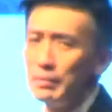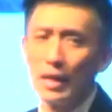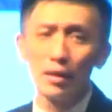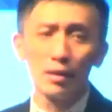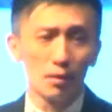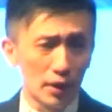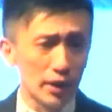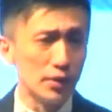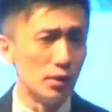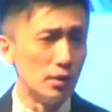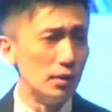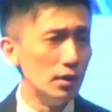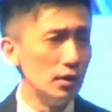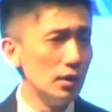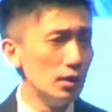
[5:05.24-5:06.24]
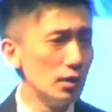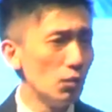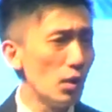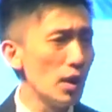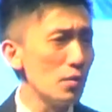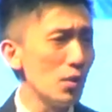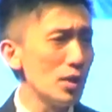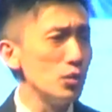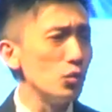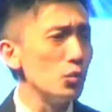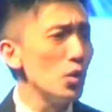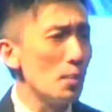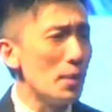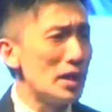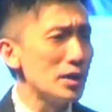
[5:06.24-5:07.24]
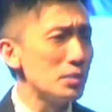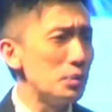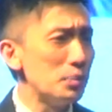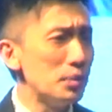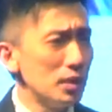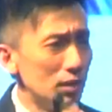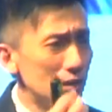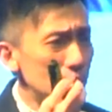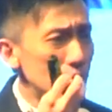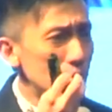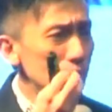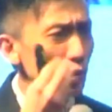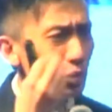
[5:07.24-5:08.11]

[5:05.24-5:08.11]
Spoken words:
ma, correct or not? Why want to manage people?